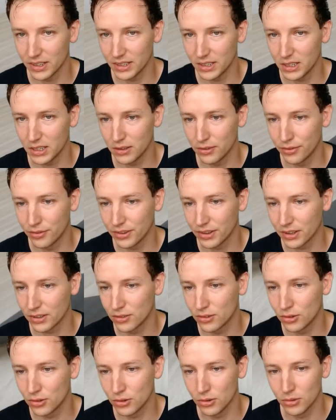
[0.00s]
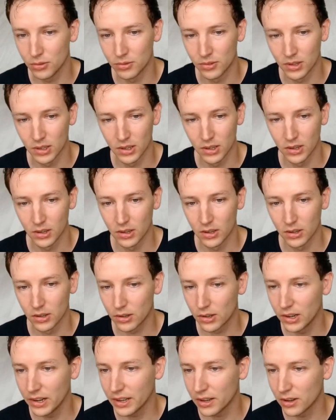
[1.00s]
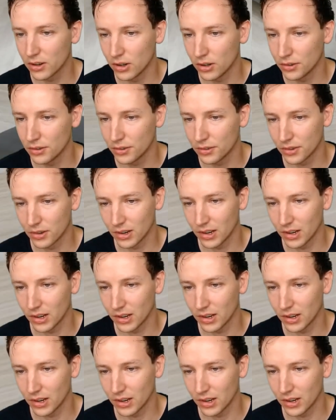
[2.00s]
anything to click on,